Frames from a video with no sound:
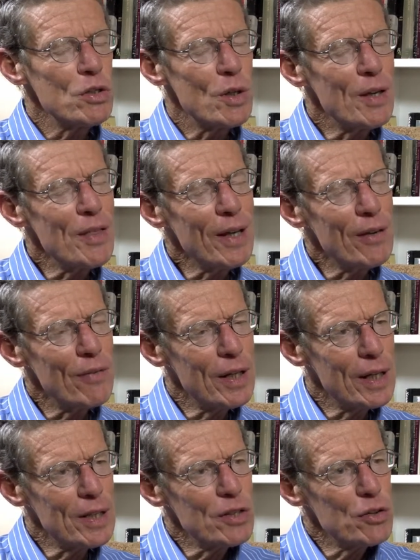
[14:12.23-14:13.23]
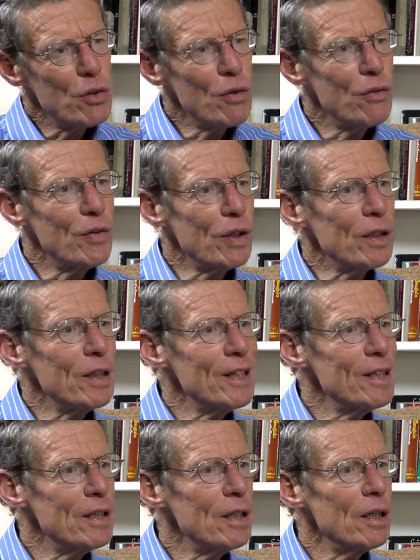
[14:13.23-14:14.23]
So I think of it as sort of a,
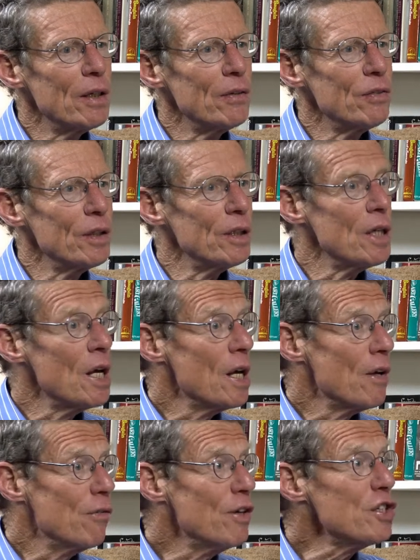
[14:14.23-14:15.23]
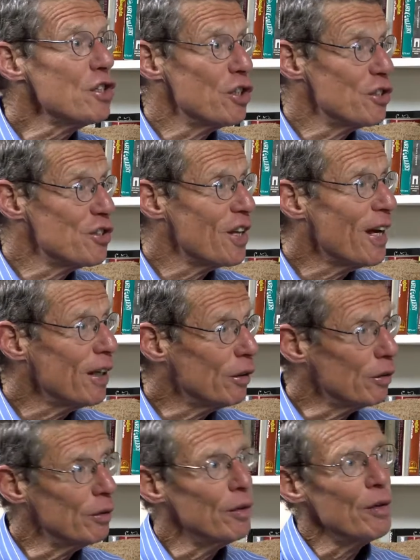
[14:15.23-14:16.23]
of a vicious cycle.